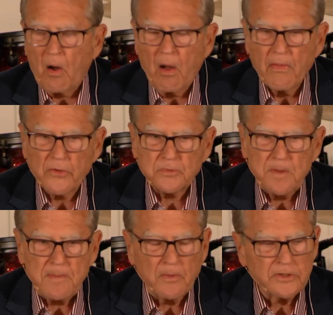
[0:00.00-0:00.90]
All those
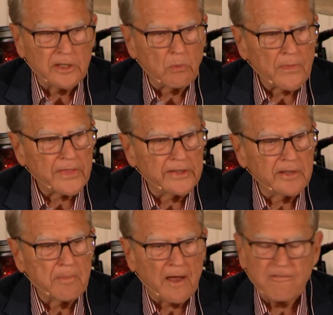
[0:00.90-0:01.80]
people did what they
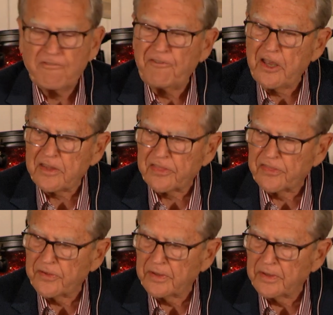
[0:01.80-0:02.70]
did by
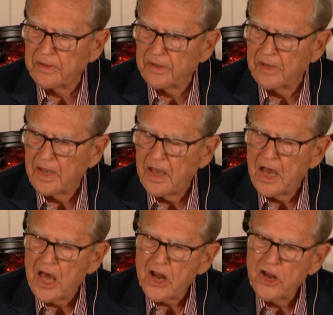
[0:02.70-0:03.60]
faith.
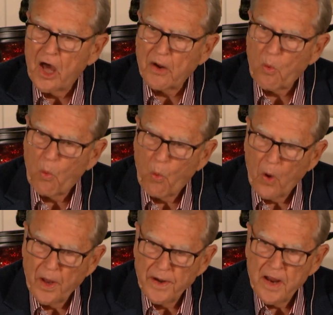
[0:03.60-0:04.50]
Not
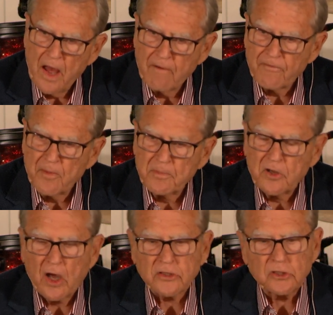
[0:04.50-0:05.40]
one of
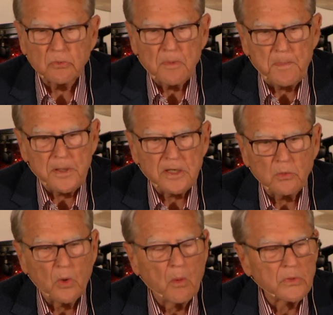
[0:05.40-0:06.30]
them got to
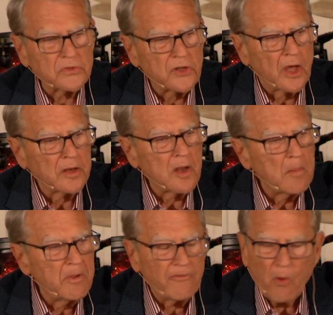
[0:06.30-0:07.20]
repeat what was done
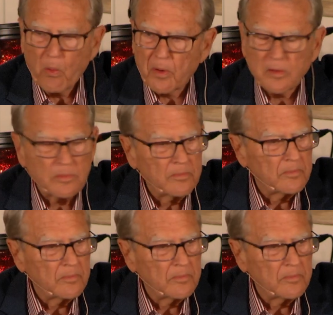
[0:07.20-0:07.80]
before.